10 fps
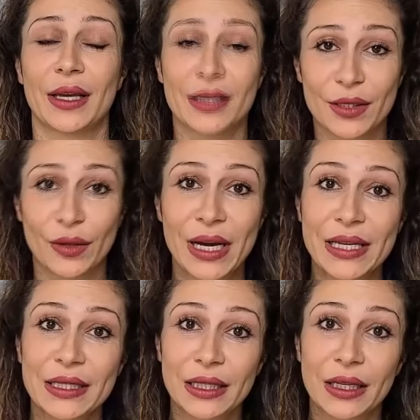So
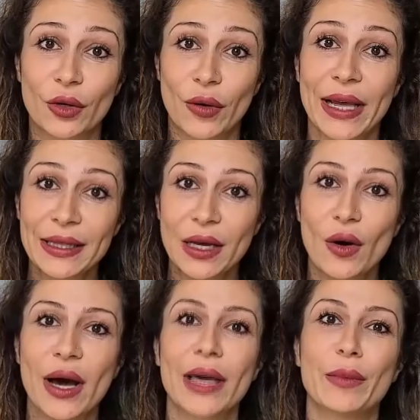guys, right now
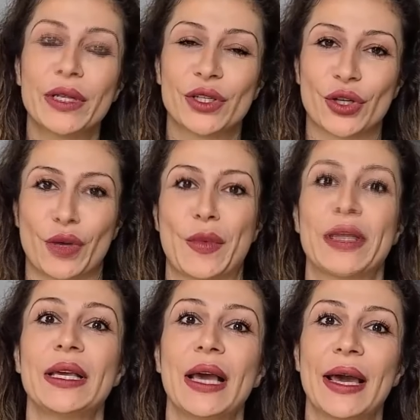I am in
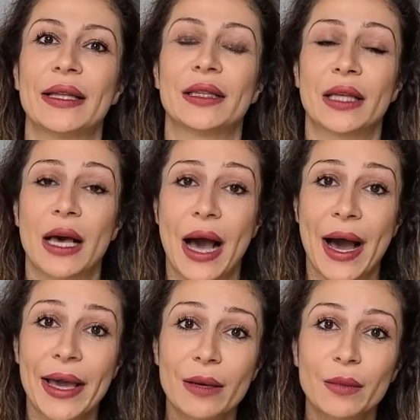Germany and
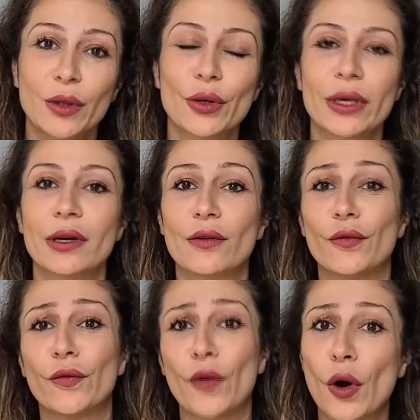I am looking
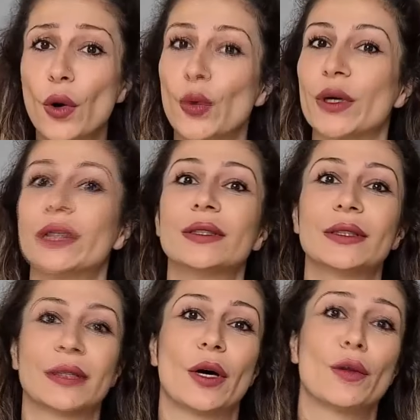forward
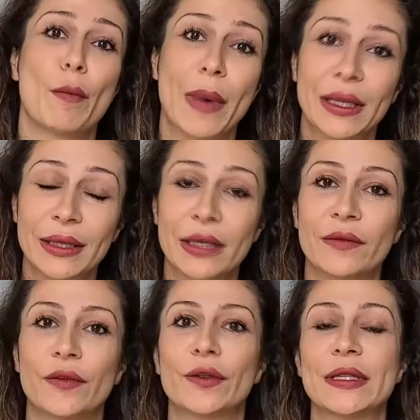on Monday
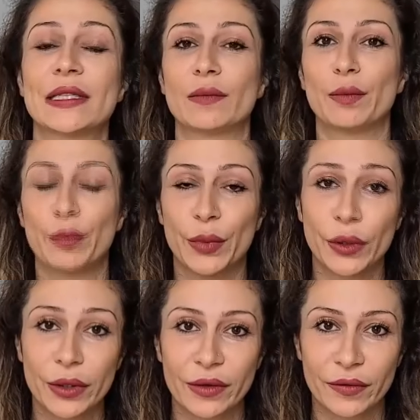for this
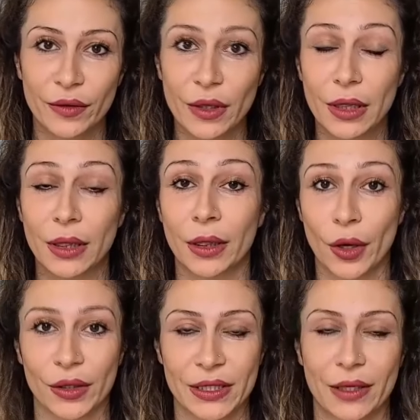beautiful
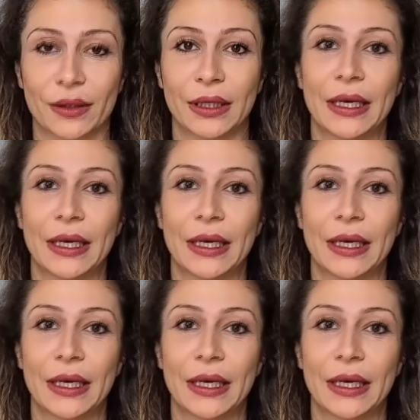lockdown.